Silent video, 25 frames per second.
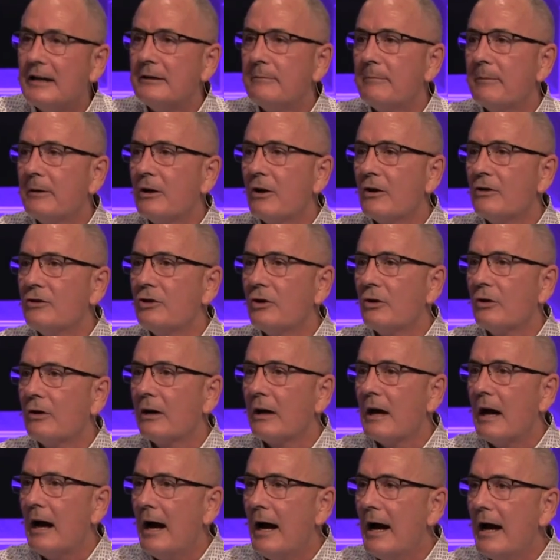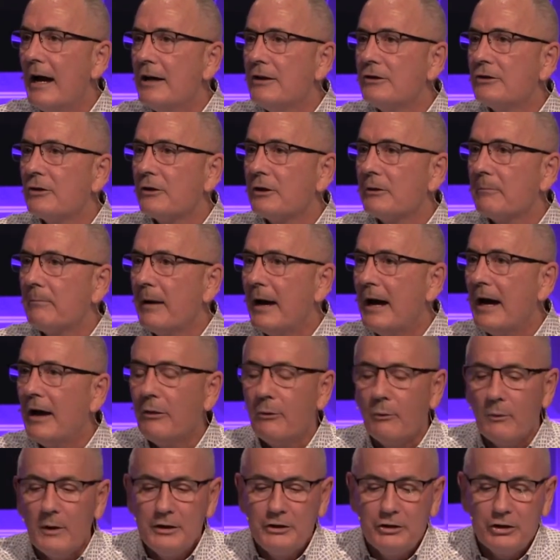because your eyes are the
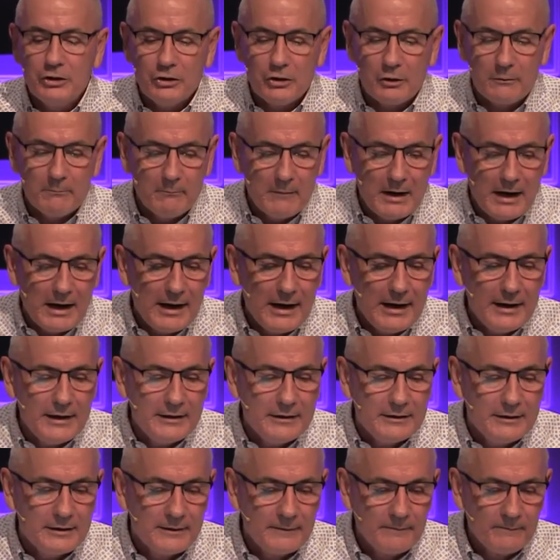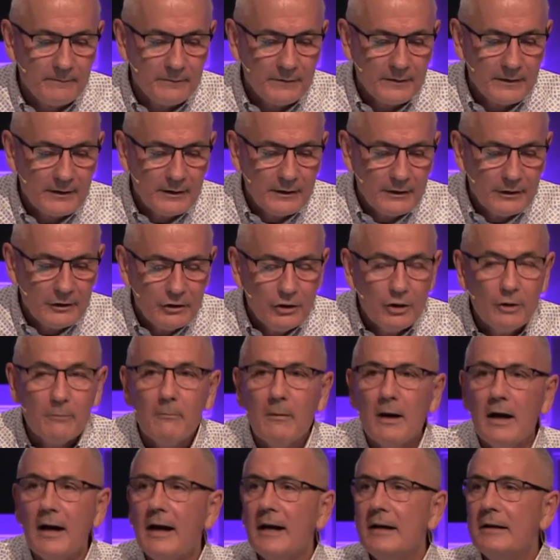pathway to your mind. Your
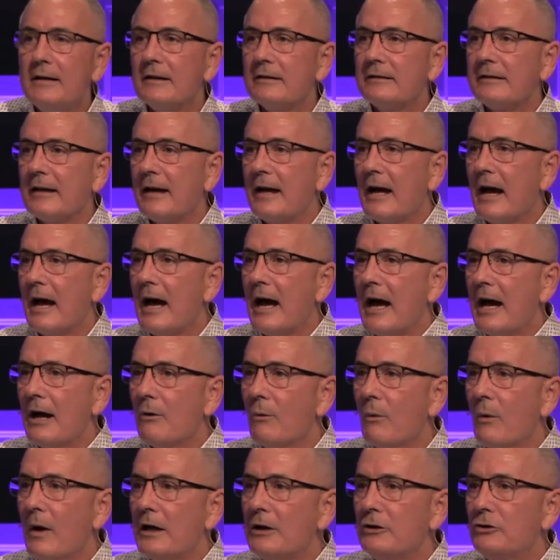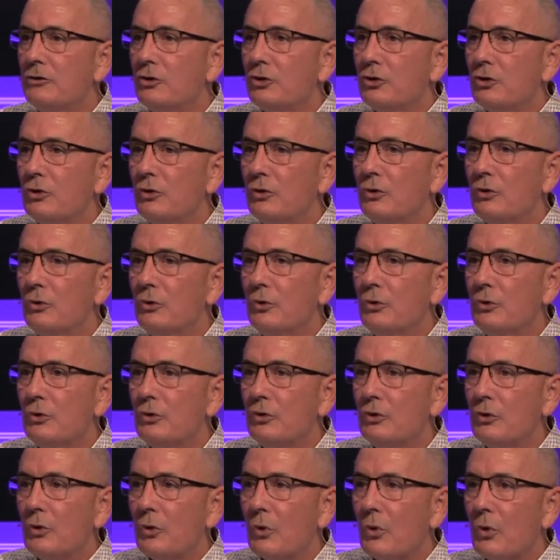mind is a highway to
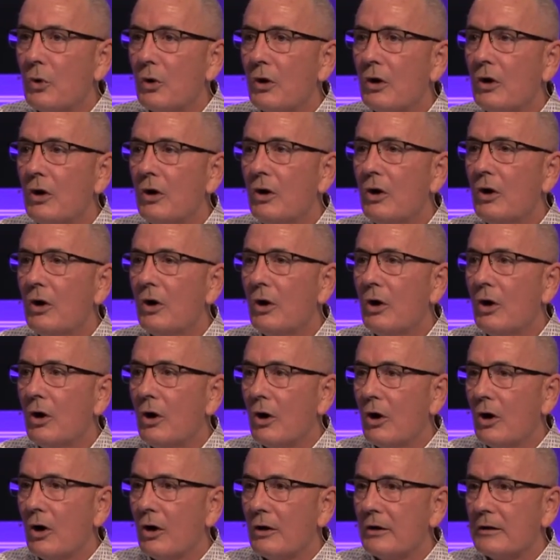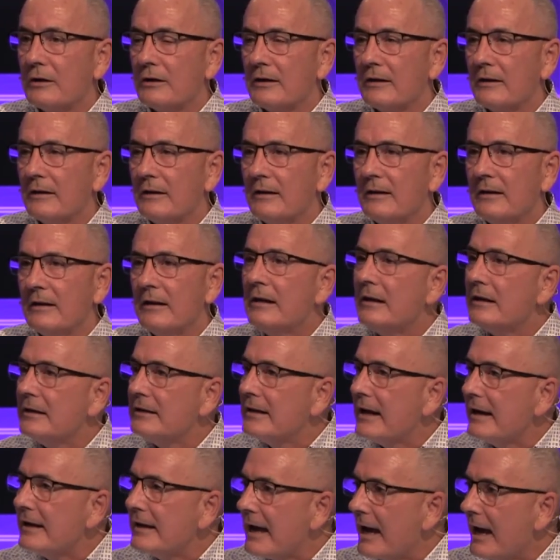your heart.
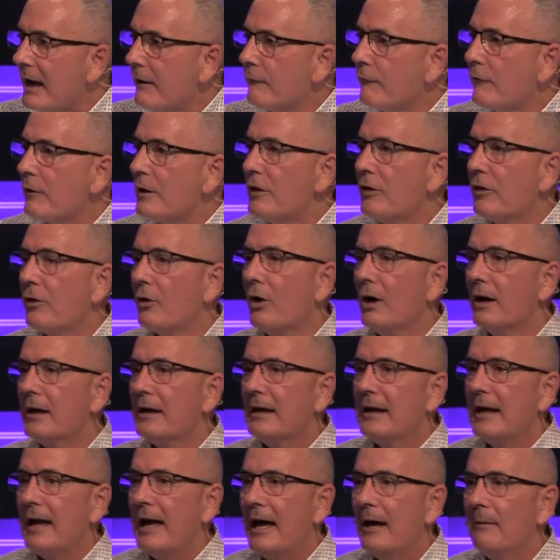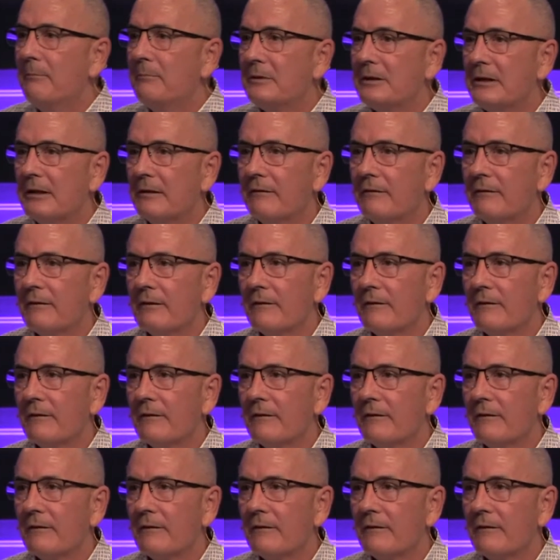Take every thought captive